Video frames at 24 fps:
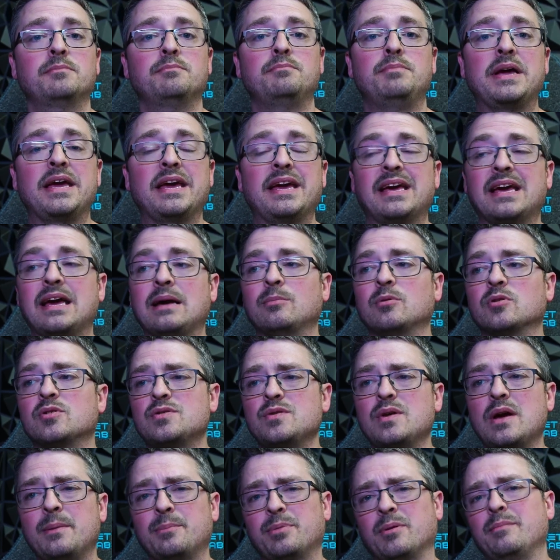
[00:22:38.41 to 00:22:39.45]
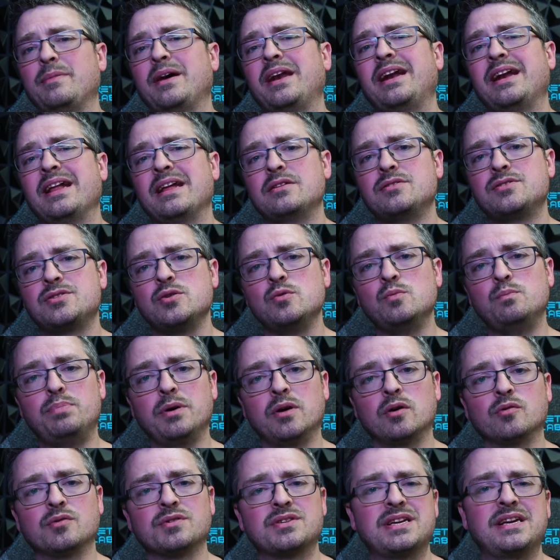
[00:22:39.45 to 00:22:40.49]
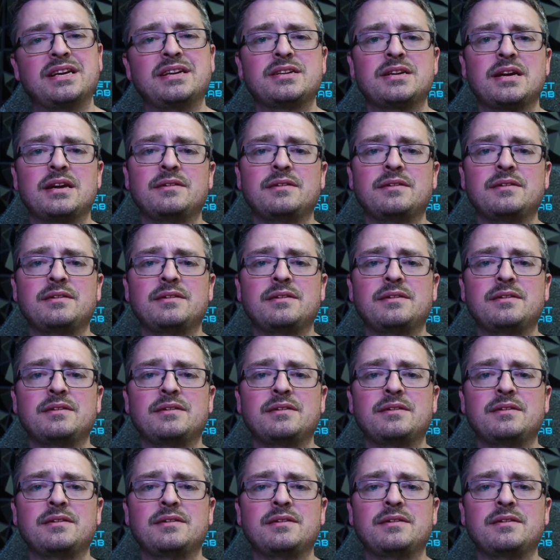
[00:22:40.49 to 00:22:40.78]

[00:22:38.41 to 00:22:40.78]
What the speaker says: being able to implement it into builds and